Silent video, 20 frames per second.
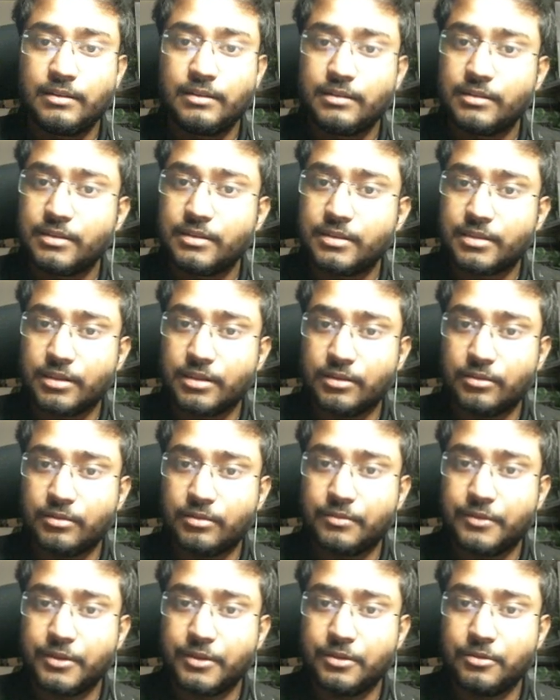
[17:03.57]
So
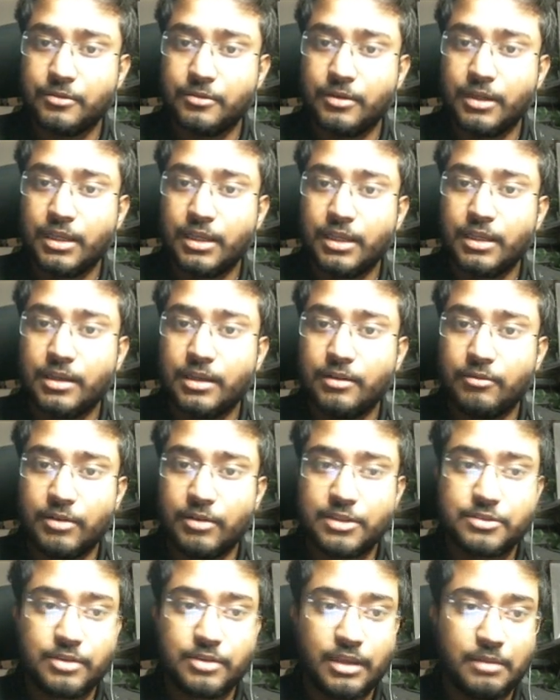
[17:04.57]
if you want
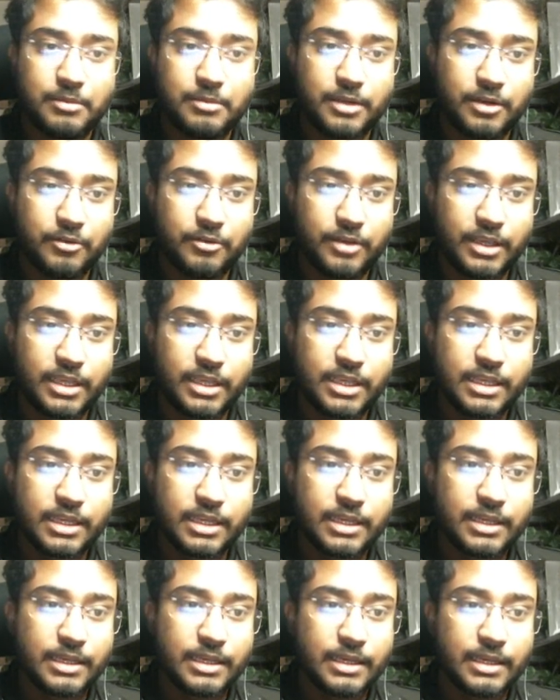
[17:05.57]
to have an array,
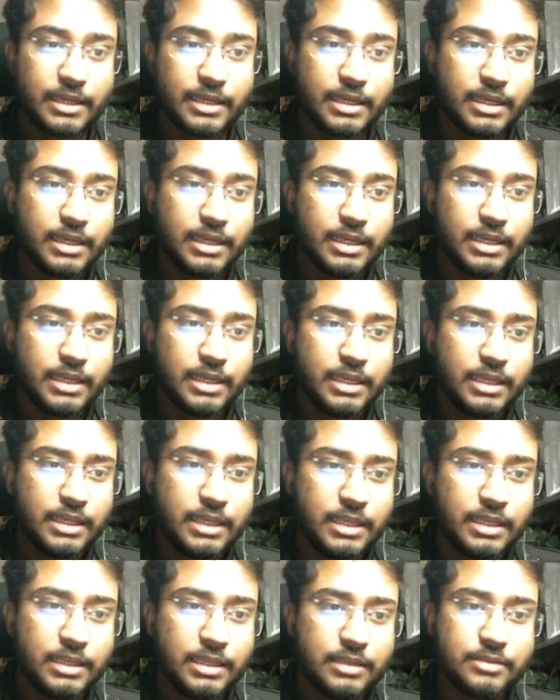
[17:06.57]

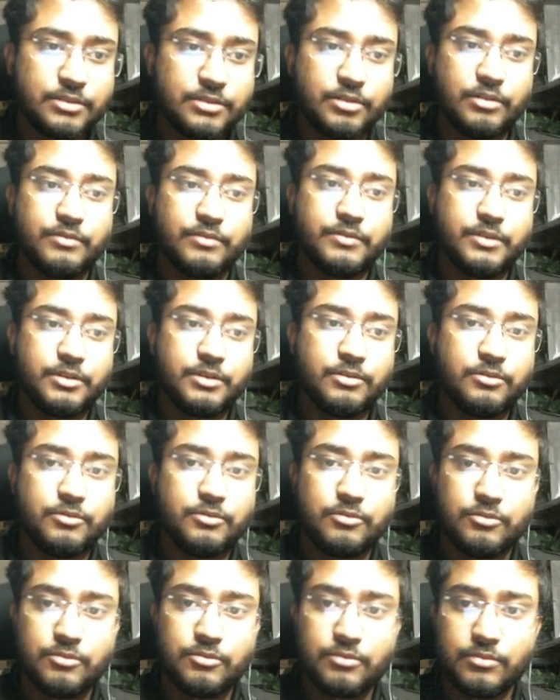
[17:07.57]
so if you,
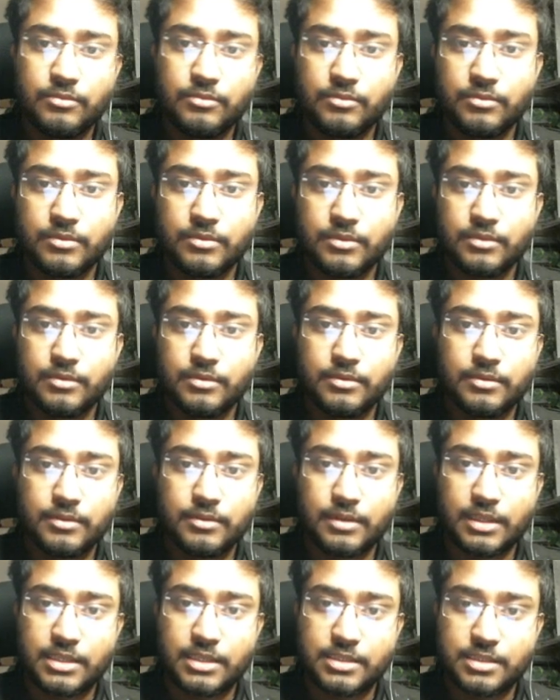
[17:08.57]

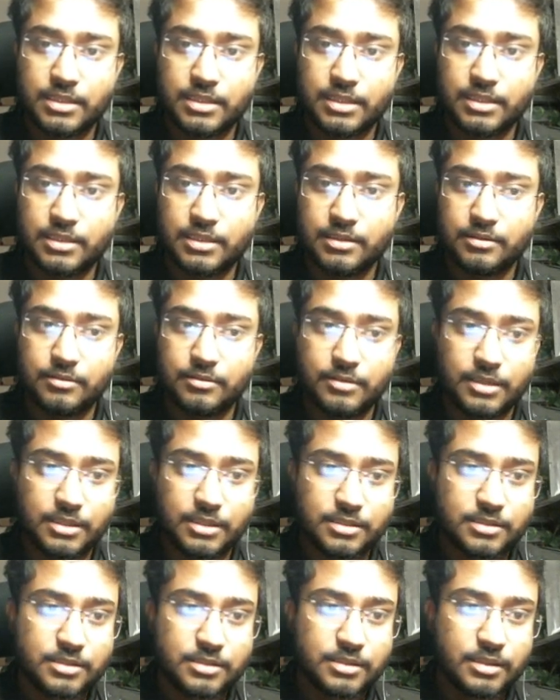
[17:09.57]
let's see, do
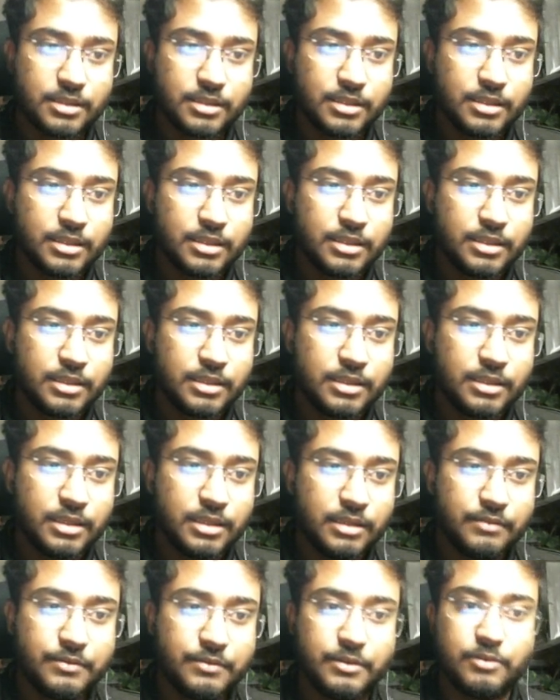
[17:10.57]
this.
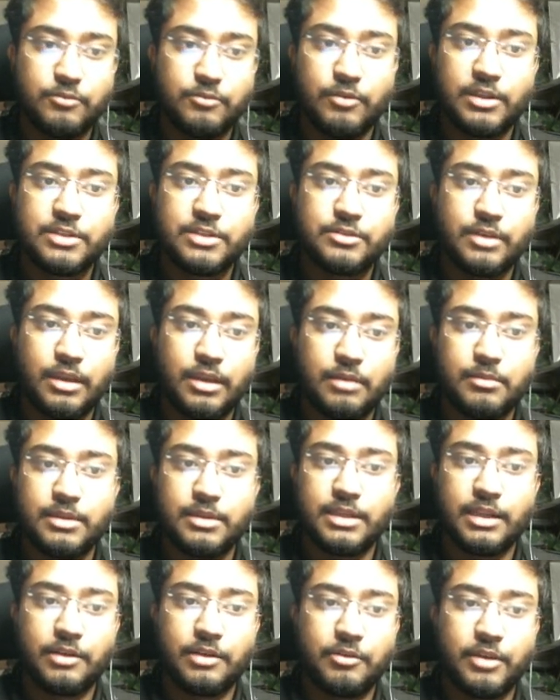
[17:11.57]
If you want to have
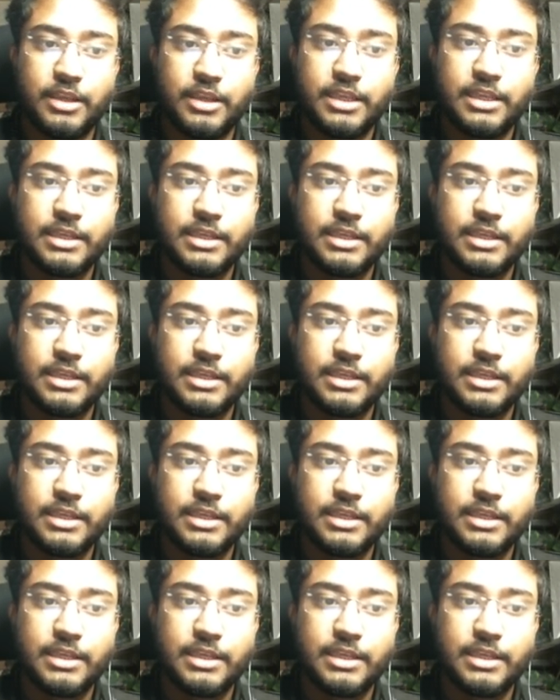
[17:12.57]
an array,